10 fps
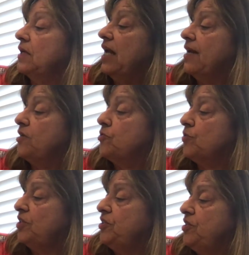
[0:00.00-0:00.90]
Can I
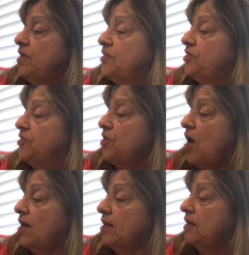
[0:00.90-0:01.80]
trust you not to
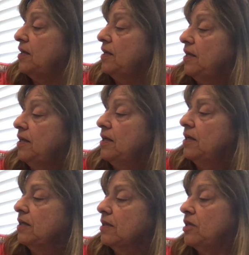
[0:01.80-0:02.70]
talk?
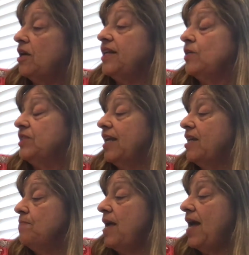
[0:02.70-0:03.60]
Claudia was
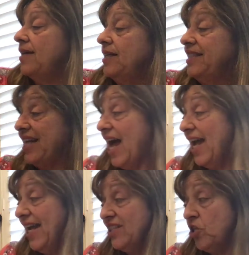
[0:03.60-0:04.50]
getting mad. Did
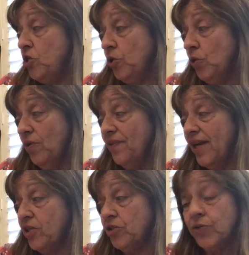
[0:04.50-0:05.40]
I ask you if
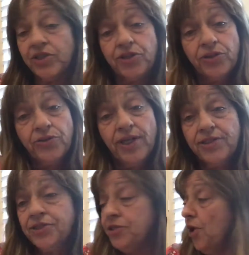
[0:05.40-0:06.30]
I could trust you
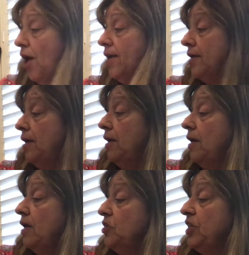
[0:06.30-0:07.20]
not to talk?
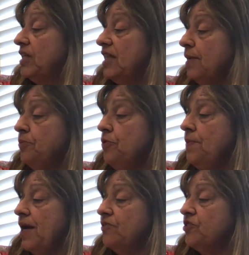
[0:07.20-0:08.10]
She clamped her
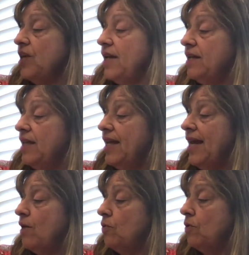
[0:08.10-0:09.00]
mouth shut and let
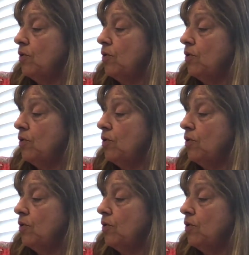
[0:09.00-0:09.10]
out